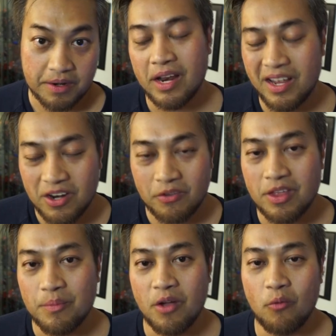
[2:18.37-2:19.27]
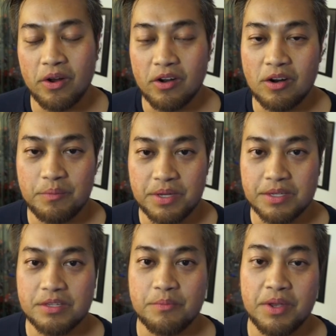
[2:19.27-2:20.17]
And I know that my one art
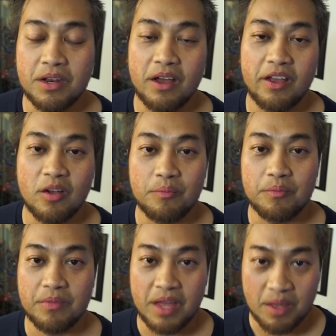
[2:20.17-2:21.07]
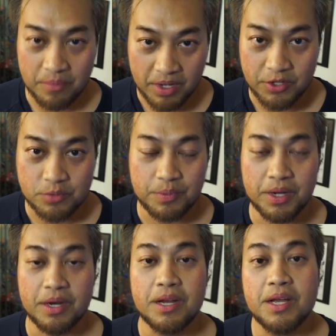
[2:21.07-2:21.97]
piece may not help that much,
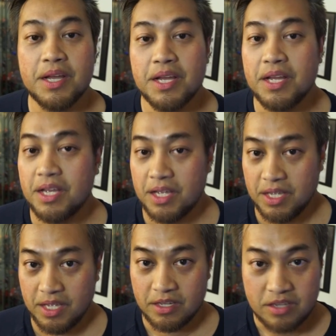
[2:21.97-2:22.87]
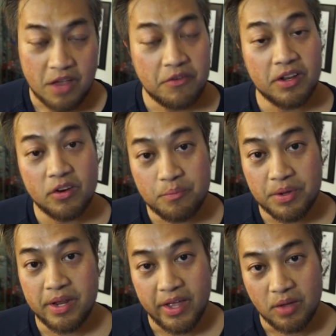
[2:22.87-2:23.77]
but it's every little
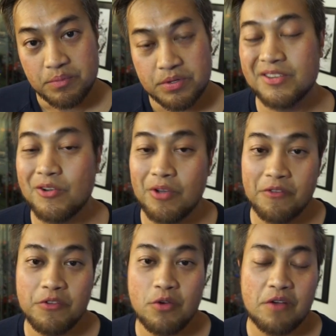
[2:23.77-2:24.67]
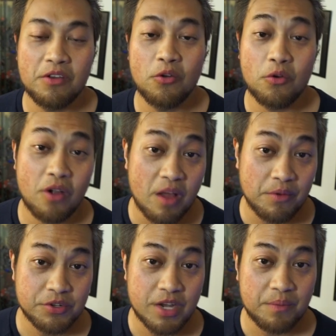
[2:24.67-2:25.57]
bit helps. So if you have a local
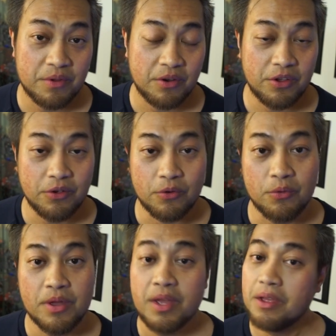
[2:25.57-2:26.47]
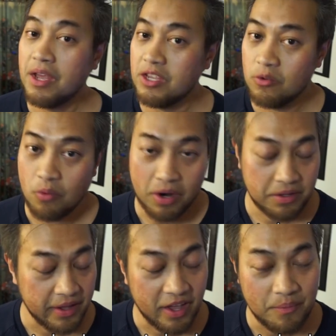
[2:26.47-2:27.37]
comic shop near you and you wanted
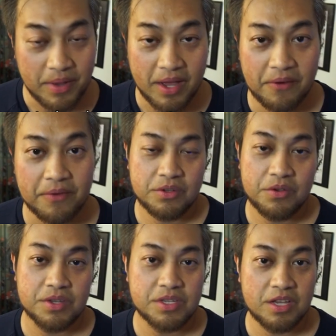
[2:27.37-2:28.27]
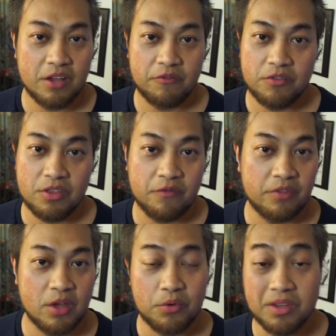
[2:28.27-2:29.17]
to help out, you can see if, if
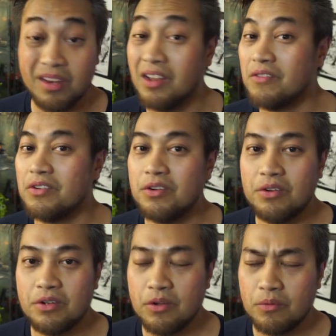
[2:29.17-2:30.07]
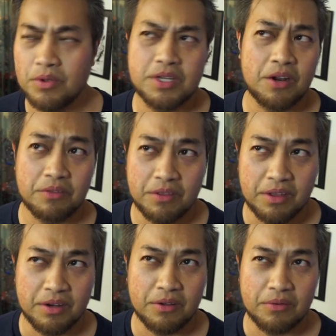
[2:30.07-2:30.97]
they would deliver, which I don't think
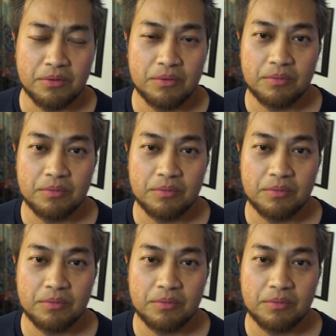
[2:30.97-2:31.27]
they do.